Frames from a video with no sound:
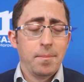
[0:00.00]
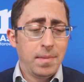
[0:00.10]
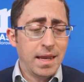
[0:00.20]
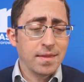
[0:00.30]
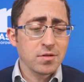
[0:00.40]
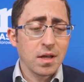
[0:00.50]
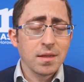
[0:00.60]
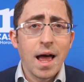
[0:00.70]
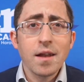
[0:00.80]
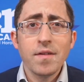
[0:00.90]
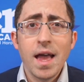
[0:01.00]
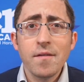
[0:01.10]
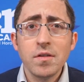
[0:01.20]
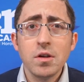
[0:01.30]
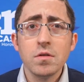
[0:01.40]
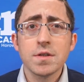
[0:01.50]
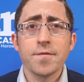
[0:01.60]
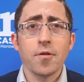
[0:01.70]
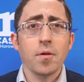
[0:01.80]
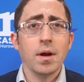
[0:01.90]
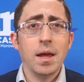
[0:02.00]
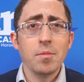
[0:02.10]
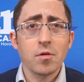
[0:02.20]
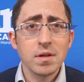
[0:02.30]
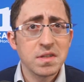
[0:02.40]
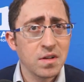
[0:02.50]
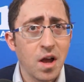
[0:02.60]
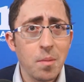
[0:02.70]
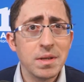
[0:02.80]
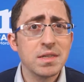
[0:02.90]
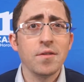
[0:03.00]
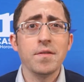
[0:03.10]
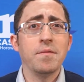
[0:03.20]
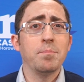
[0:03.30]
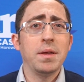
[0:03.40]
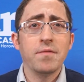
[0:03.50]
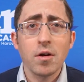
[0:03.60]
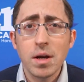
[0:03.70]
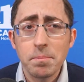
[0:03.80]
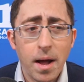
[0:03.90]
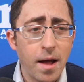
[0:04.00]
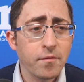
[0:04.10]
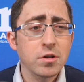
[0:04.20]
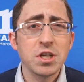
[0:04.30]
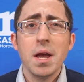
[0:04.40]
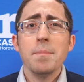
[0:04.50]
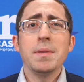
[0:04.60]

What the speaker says: meaning there's a lot of avenues for immigrants to come and still be very impoverished,